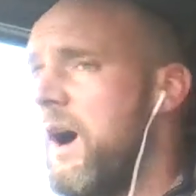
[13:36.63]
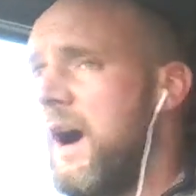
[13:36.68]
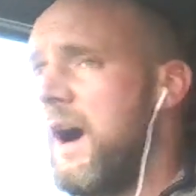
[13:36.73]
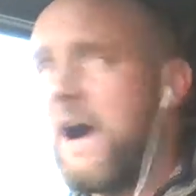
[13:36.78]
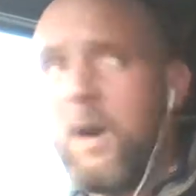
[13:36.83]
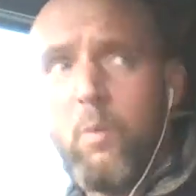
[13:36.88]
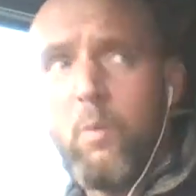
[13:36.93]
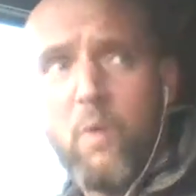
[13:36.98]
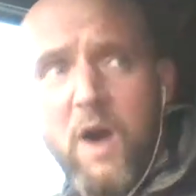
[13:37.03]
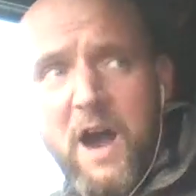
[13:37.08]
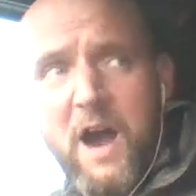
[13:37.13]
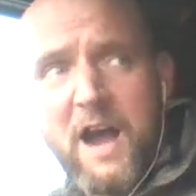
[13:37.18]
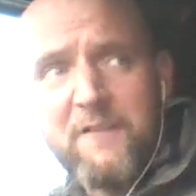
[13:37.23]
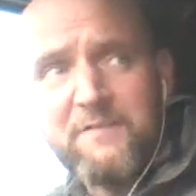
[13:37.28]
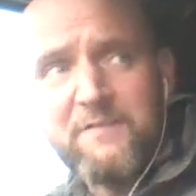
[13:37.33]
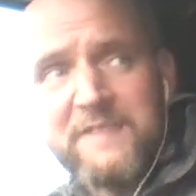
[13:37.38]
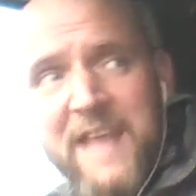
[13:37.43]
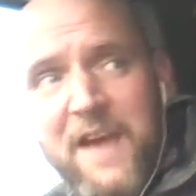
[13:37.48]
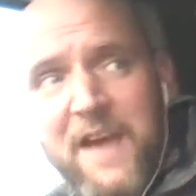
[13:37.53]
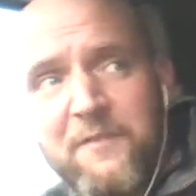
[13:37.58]
what
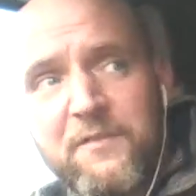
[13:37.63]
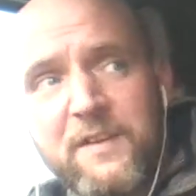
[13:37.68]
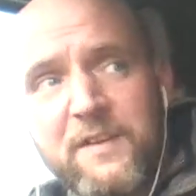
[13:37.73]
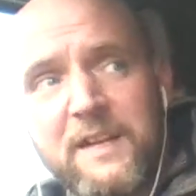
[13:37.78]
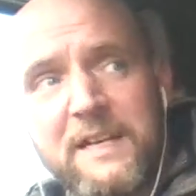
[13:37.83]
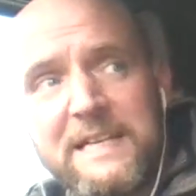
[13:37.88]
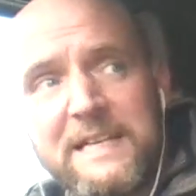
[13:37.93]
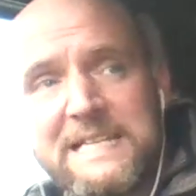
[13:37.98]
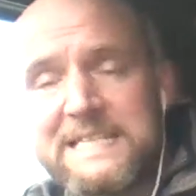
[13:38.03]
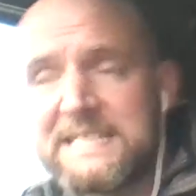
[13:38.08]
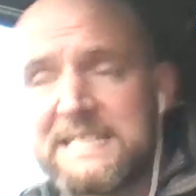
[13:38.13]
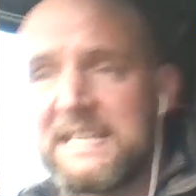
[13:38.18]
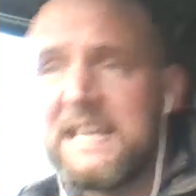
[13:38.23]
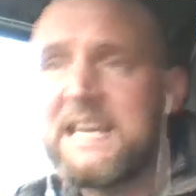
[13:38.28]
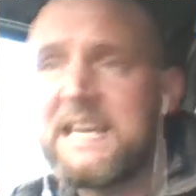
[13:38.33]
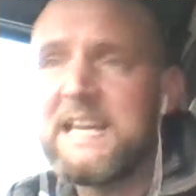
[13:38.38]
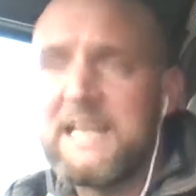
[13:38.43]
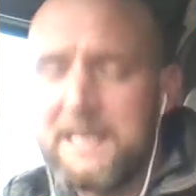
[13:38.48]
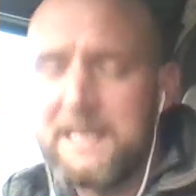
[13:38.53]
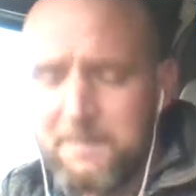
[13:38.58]
I've definitely
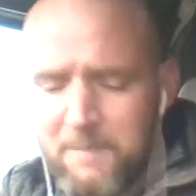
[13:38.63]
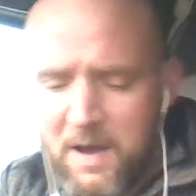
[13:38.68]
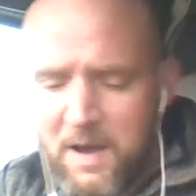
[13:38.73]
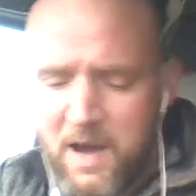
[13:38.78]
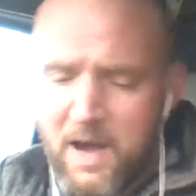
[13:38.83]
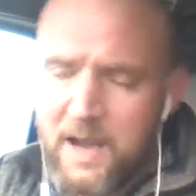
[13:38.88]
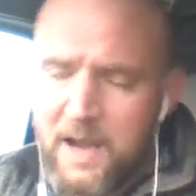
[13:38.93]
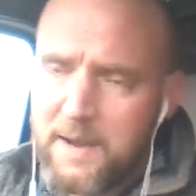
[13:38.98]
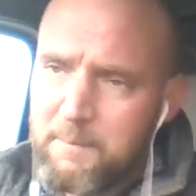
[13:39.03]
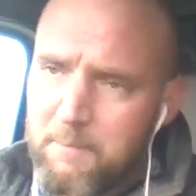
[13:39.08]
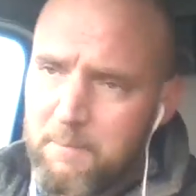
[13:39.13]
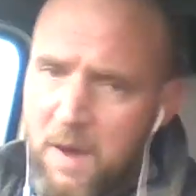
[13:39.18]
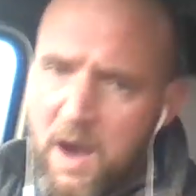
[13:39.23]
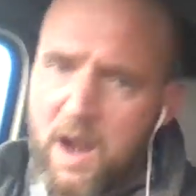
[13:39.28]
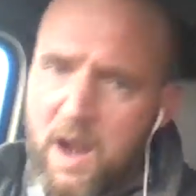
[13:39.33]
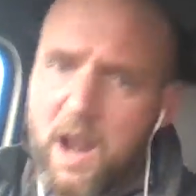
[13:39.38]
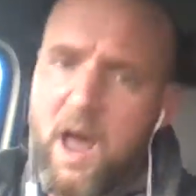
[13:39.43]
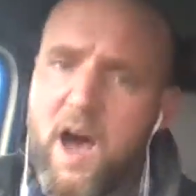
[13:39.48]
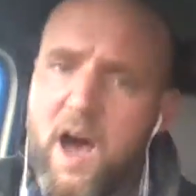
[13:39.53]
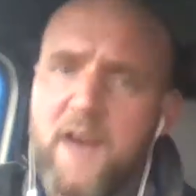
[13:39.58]
seen in my
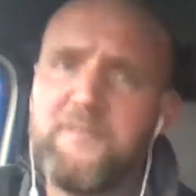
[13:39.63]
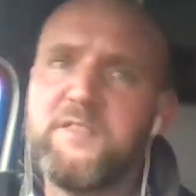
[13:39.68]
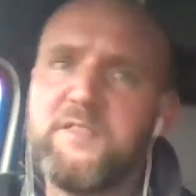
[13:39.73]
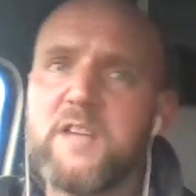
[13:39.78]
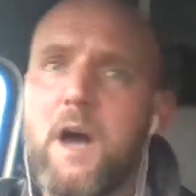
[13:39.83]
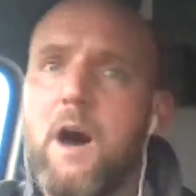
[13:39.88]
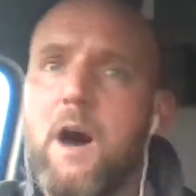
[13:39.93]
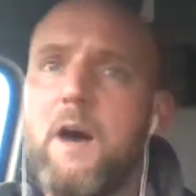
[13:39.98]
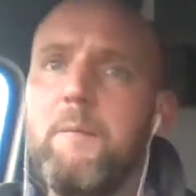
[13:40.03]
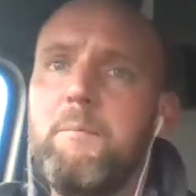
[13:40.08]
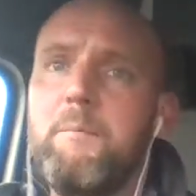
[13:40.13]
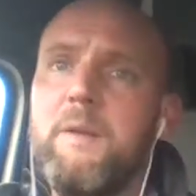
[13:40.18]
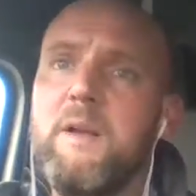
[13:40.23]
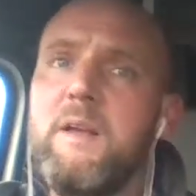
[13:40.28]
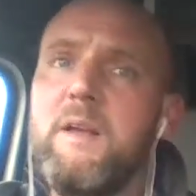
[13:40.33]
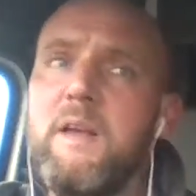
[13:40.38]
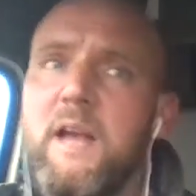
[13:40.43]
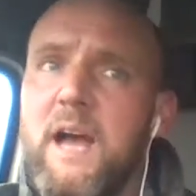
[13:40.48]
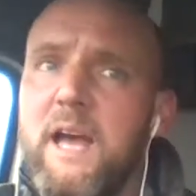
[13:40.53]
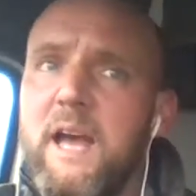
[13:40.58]
lifetime
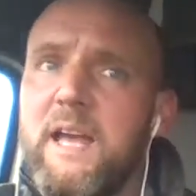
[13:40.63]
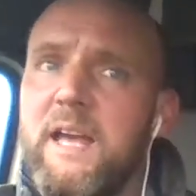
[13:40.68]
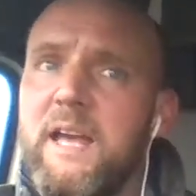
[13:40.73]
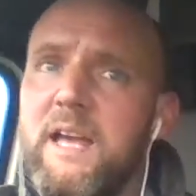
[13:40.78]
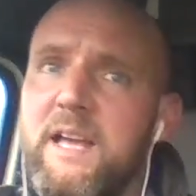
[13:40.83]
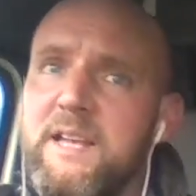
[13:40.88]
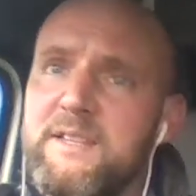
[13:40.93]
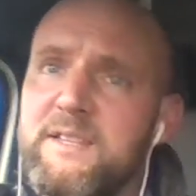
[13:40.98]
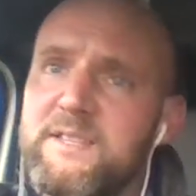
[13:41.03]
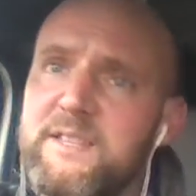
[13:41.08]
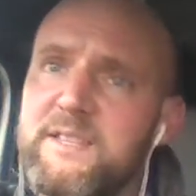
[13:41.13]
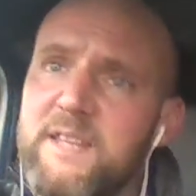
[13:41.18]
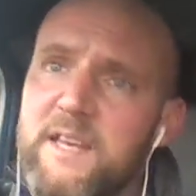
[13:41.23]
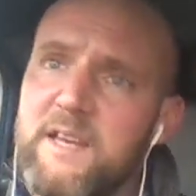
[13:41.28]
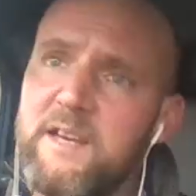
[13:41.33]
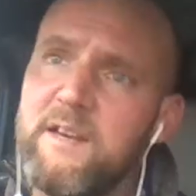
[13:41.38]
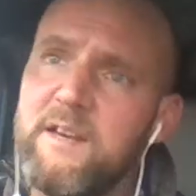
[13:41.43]
is that